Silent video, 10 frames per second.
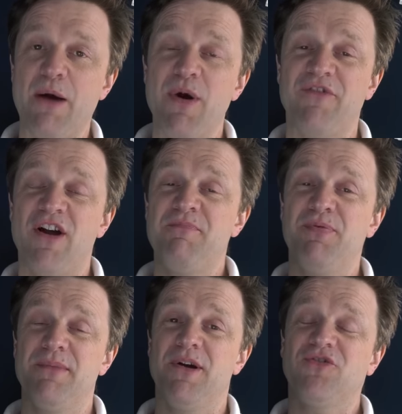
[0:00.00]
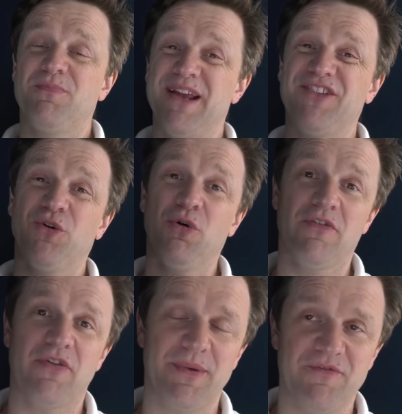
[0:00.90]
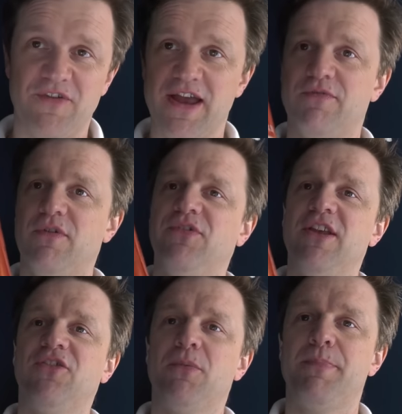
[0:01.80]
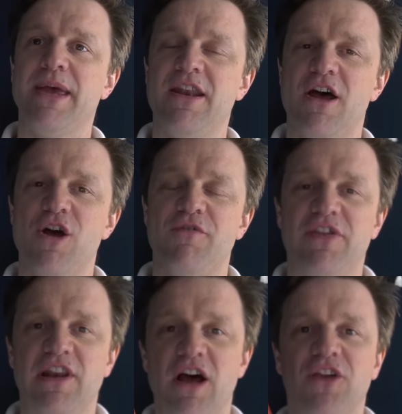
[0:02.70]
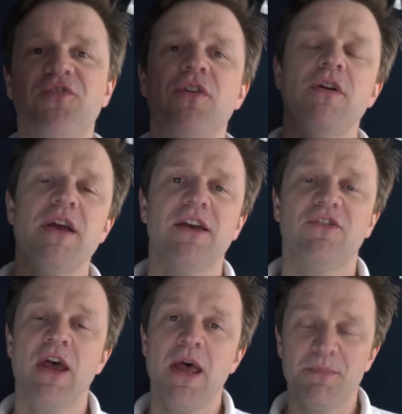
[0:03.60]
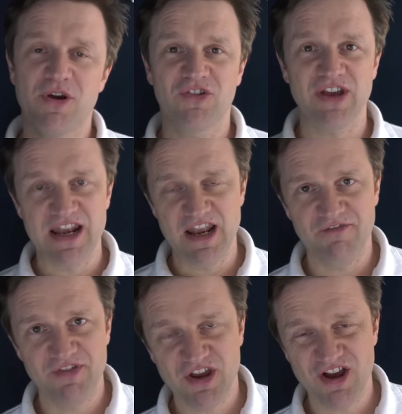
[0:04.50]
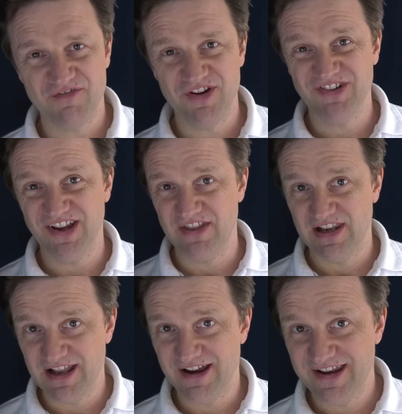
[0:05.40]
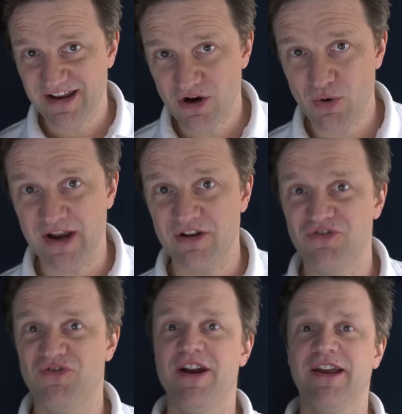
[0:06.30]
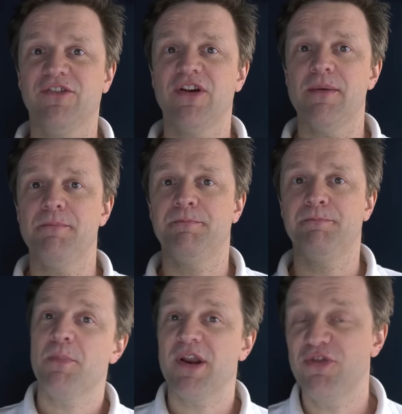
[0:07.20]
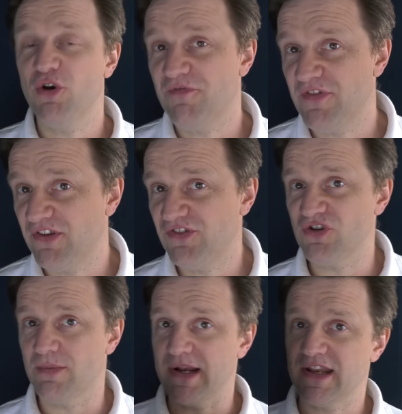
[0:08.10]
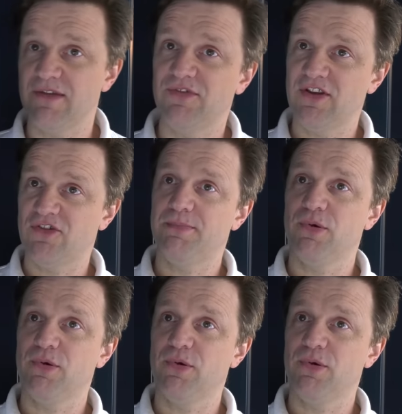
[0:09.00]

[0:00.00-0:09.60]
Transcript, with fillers: However, I've pretty much replaced all of them in favour of Zinsser Bin over the last few years because I love the coverage and the lightning quick drying time. But I thought for this job I'd give Zinsser